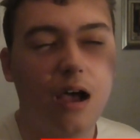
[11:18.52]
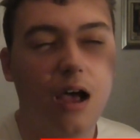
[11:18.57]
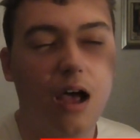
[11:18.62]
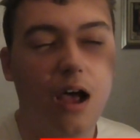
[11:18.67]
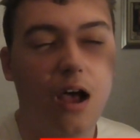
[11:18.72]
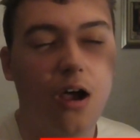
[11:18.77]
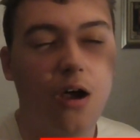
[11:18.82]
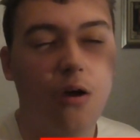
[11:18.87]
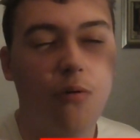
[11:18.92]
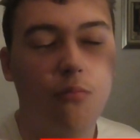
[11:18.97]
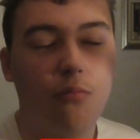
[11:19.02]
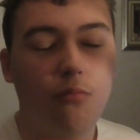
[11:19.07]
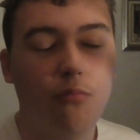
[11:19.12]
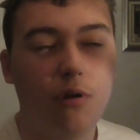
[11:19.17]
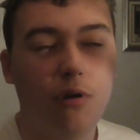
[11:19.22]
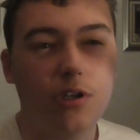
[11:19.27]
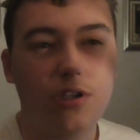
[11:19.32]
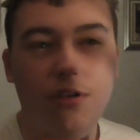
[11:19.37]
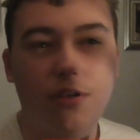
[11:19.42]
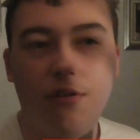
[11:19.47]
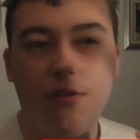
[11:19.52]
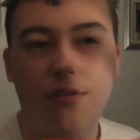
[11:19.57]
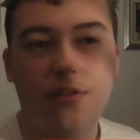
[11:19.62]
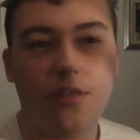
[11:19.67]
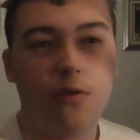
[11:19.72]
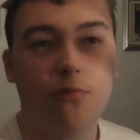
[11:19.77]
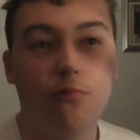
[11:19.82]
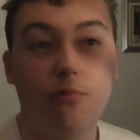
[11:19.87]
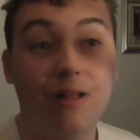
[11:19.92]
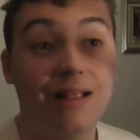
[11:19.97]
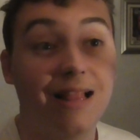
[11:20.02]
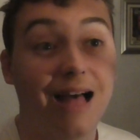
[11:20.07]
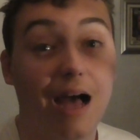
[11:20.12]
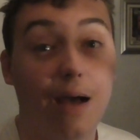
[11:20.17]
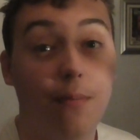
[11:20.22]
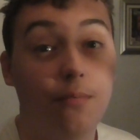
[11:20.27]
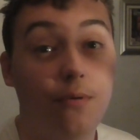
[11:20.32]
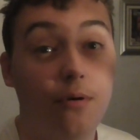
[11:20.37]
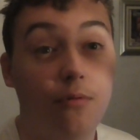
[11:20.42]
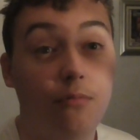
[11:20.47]
Um, what do you think will
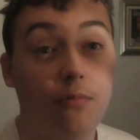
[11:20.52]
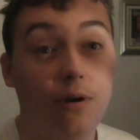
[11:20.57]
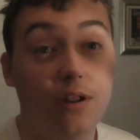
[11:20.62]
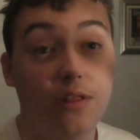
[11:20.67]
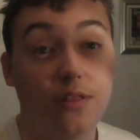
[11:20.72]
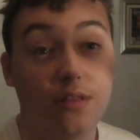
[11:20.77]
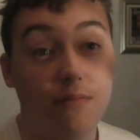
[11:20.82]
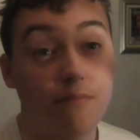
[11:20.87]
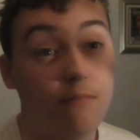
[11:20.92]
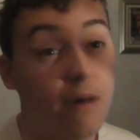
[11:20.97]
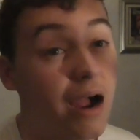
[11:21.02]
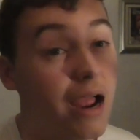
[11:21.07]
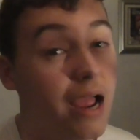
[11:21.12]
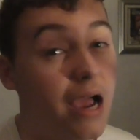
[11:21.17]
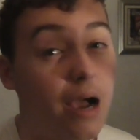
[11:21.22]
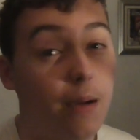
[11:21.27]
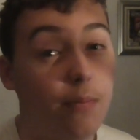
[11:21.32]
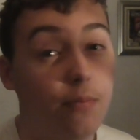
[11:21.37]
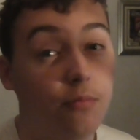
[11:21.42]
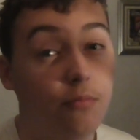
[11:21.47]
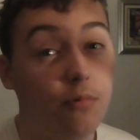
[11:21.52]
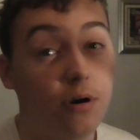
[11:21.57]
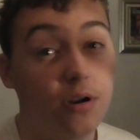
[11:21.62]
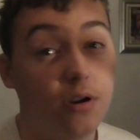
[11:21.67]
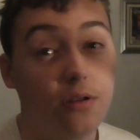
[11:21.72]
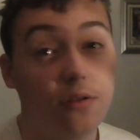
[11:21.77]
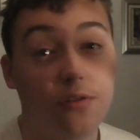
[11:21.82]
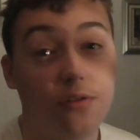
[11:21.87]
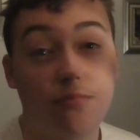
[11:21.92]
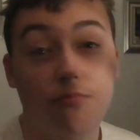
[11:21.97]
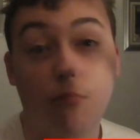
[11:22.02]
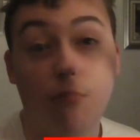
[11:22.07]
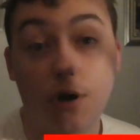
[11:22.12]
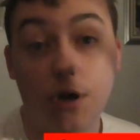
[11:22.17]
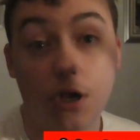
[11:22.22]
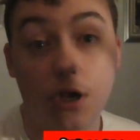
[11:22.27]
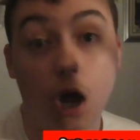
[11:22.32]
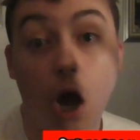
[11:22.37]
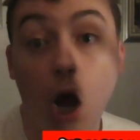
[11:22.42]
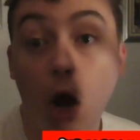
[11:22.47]
happen? What do you think might happen? What do you
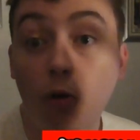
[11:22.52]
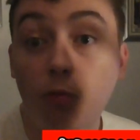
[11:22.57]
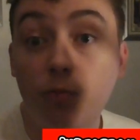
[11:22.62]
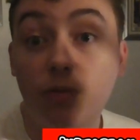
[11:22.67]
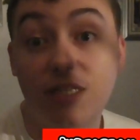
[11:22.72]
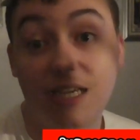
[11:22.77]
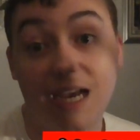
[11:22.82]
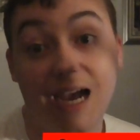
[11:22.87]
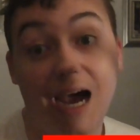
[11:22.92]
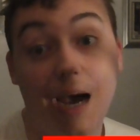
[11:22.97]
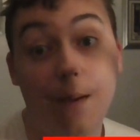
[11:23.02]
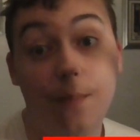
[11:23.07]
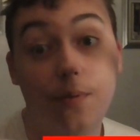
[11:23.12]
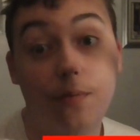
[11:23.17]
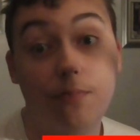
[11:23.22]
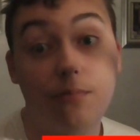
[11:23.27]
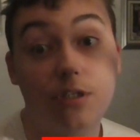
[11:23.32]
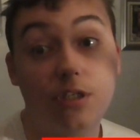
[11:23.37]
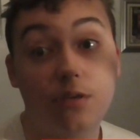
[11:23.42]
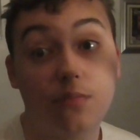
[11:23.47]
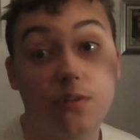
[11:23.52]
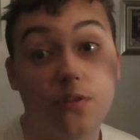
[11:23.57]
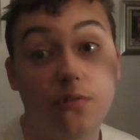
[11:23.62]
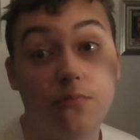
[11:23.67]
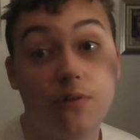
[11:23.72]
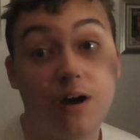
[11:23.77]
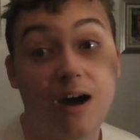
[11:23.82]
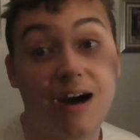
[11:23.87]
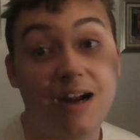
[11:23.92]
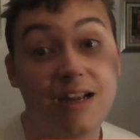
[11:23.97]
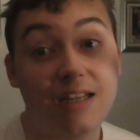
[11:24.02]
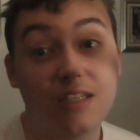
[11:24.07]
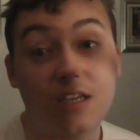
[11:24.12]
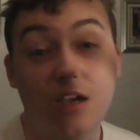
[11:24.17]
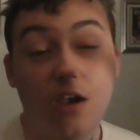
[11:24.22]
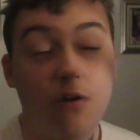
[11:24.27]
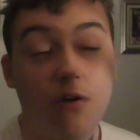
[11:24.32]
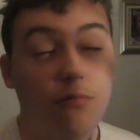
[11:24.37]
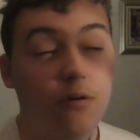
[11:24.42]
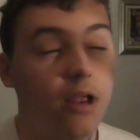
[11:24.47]
what do you hope to happen with some of the rides?
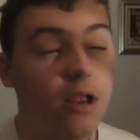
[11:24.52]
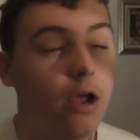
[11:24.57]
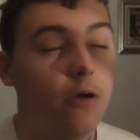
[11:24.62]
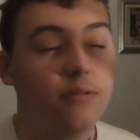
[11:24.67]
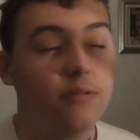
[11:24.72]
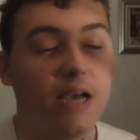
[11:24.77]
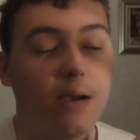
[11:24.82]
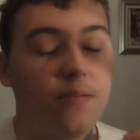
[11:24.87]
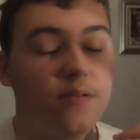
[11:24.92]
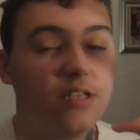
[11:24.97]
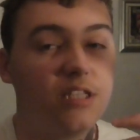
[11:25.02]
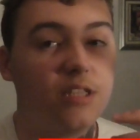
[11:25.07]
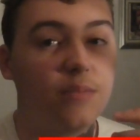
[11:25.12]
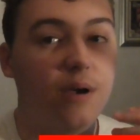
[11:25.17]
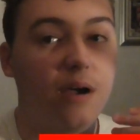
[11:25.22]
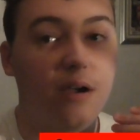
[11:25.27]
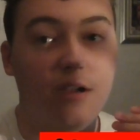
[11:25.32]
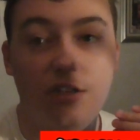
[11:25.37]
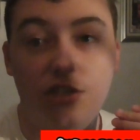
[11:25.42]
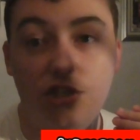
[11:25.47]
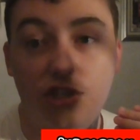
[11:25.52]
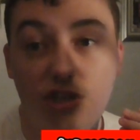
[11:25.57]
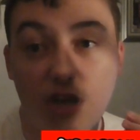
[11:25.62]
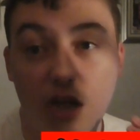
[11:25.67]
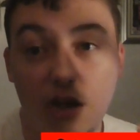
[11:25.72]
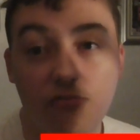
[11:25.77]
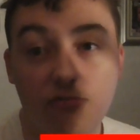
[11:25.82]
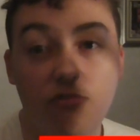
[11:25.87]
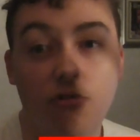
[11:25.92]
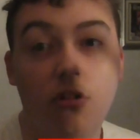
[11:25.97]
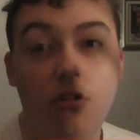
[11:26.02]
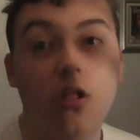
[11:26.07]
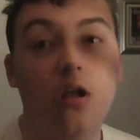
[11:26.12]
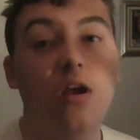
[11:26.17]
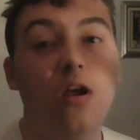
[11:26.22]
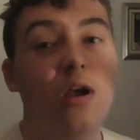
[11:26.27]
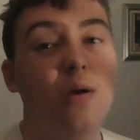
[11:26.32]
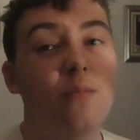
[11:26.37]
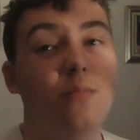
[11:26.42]
What do you hope to happen to the park in general?